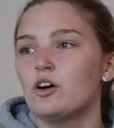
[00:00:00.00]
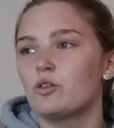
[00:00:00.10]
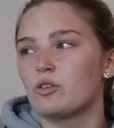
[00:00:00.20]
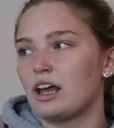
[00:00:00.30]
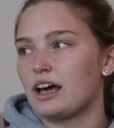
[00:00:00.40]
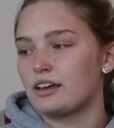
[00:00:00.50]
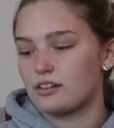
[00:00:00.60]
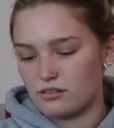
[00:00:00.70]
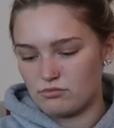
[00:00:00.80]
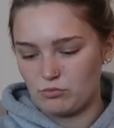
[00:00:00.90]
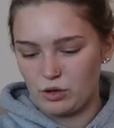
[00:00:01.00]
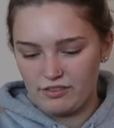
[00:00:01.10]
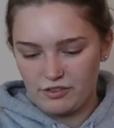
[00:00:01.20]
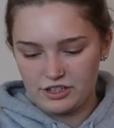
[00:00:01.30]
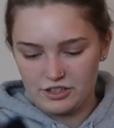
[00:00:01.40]
or like
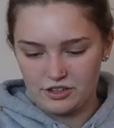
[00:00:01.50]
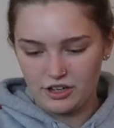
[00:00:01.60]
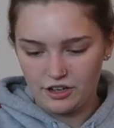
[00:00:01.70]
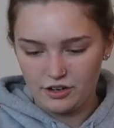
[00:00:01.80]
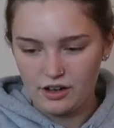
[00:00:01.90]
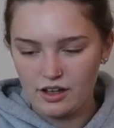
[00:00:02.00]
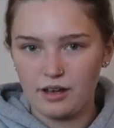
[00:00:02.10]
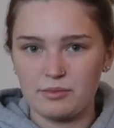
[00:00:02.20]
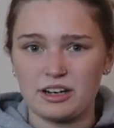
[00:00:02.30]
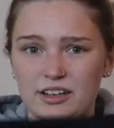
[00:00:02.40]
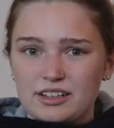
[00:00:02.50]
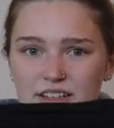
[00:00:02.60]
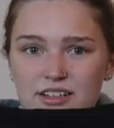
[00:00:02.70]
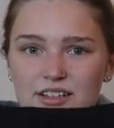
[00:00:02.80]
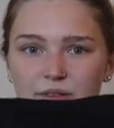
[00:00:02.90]
whatever, I don't know. I mean, I could
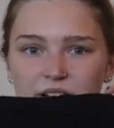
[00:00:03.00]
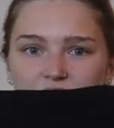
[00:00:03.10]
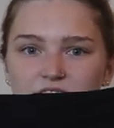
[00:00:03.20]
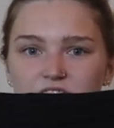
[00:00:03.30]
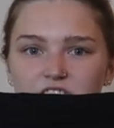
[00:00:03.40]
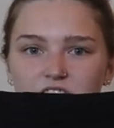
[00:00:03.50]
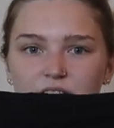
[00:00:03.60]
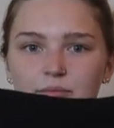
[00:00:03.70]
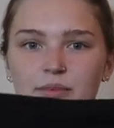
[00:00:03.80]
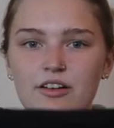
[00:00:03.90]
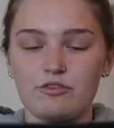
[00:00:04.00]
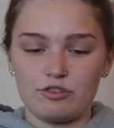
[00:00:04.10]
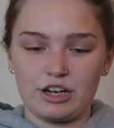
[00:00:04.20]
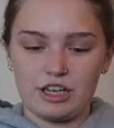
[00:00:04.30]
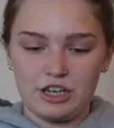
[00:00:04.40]
easily wear that to the gym.
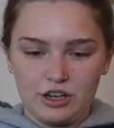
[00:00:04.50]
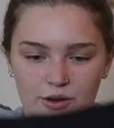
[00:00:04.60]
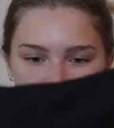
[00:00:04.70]
Really cute,